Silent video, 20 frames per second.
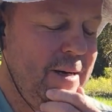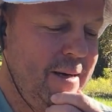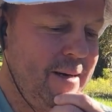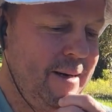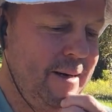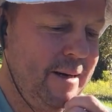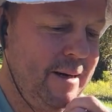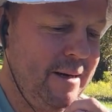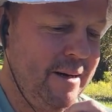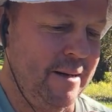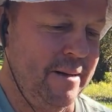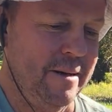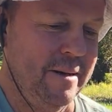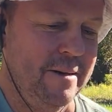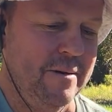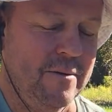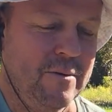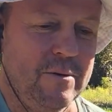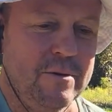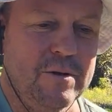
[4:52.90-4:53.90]
And
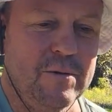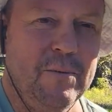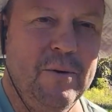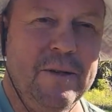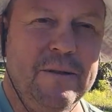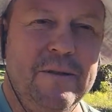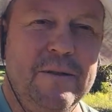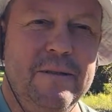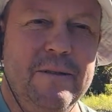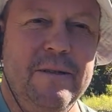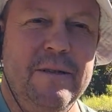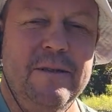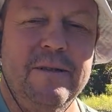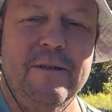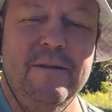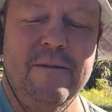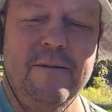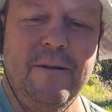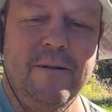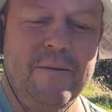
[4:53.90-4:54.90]
then, of course, once
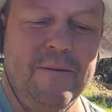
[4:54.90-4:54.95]
these,